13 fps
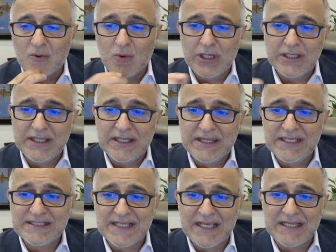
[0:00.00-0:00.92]
One of the
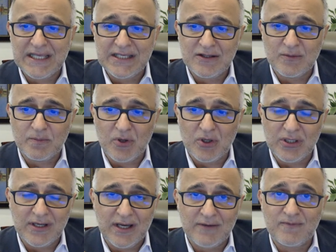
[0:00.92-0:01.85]
things I like to
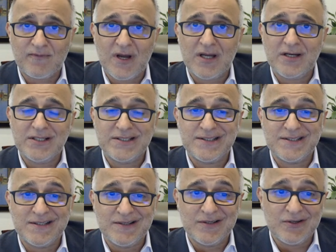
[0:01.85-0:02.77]
put up front is,
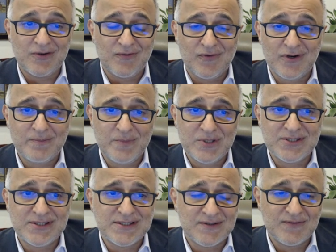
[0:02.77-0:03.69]
for a
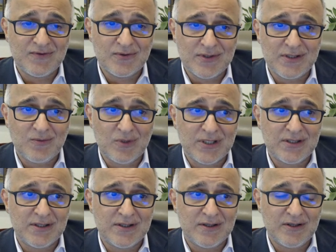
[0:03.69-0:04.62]
business, if you really want
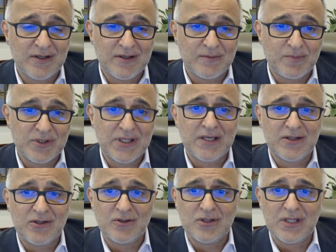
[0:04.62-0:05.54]
to
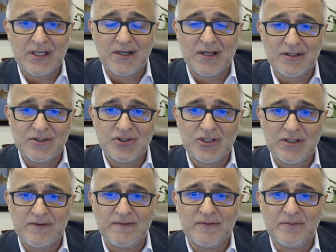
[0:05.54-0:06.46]
protect your technology
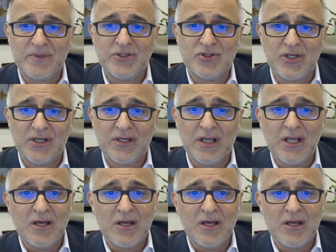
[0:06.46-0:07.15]
and information,